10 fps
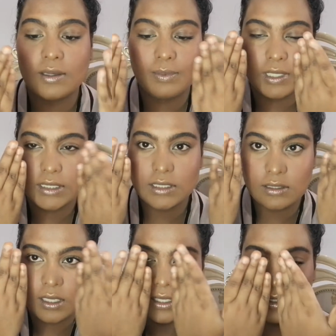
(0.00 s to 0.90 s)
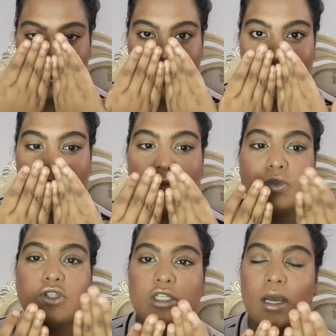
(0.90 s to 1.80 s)
It brings it so much
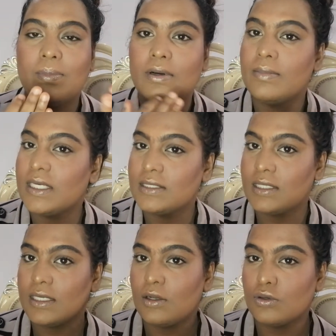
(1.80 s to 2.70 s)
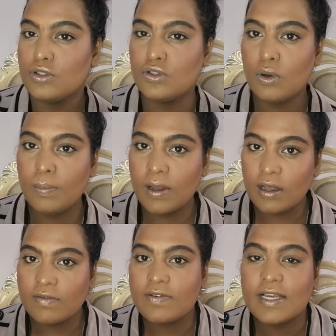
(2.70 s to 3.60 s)
more sharper, makes it look so
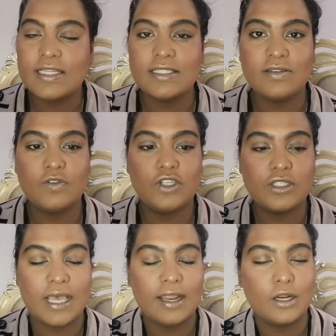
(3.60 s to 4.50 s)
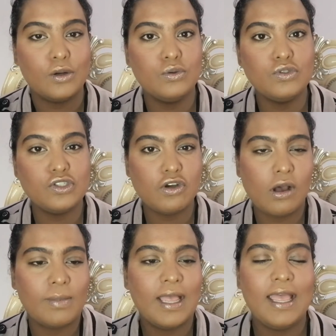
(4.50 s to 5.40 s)
perfect, as if you just had a nose
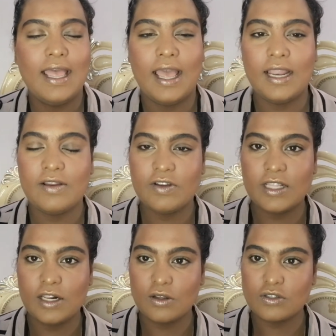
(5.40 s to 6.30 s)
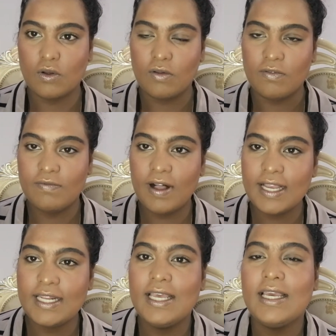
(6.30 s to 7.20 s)
job and everything looks all
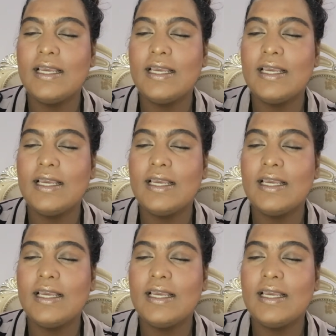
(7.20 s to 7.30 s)
fine.